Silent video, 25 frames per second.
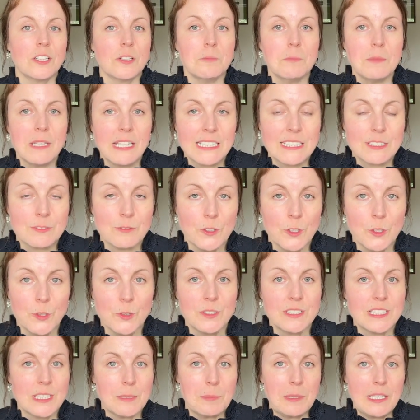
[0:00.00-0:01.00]
mixed
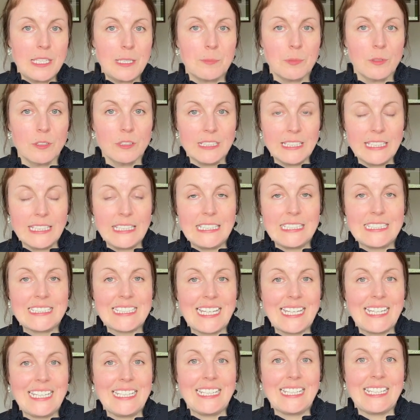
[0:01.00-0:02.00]
foods that people eat
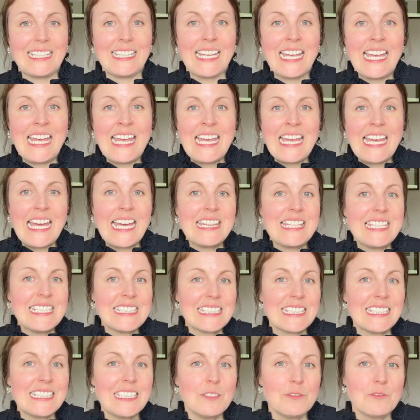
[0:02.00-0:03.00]
daily. And this
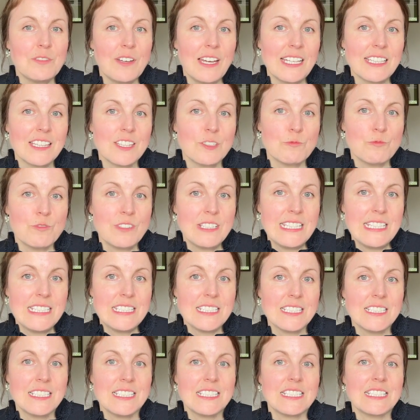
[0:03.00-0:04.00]
can affect the
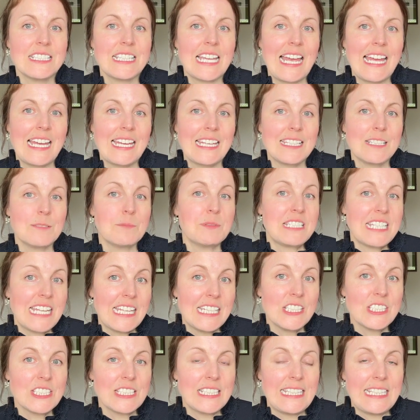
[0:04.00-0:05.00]
readings and
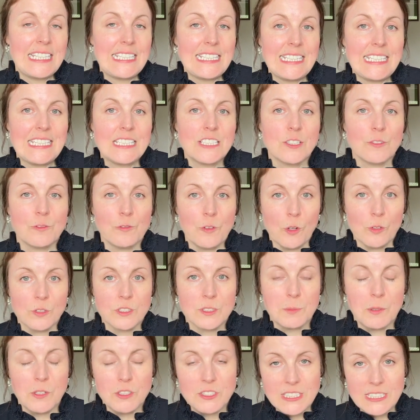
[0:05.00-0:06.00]
potentially lead to false
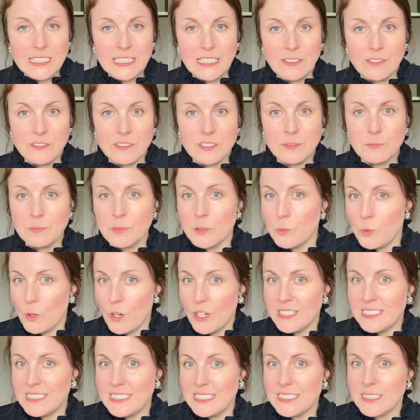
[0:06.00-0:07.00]
positives. But why
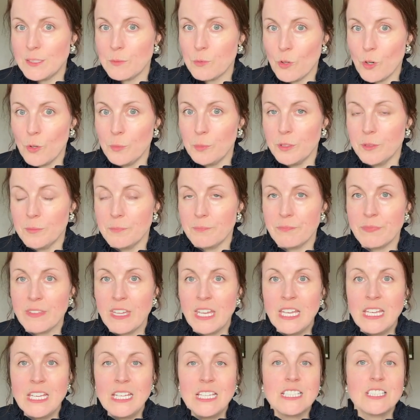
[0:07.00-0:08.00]
is this a problem?
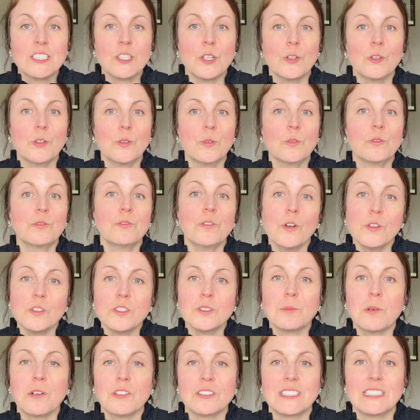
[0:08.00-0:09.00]
So false
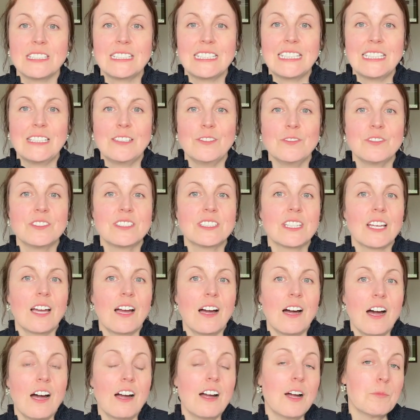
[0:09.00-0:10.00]
positives
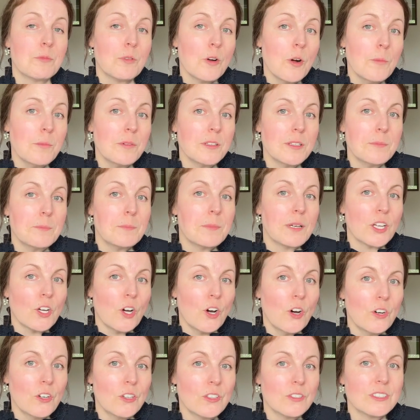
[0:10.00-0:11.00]
are a problem
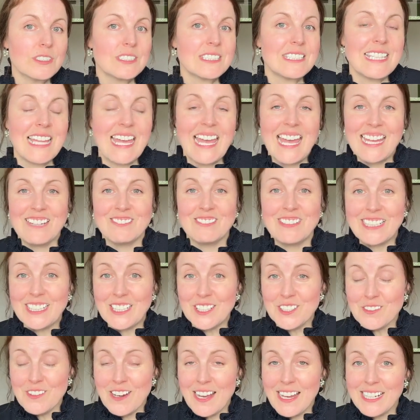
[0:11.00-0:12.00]
because they're
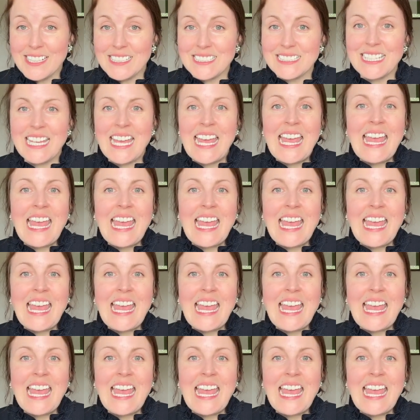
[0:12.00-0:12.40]
incorrect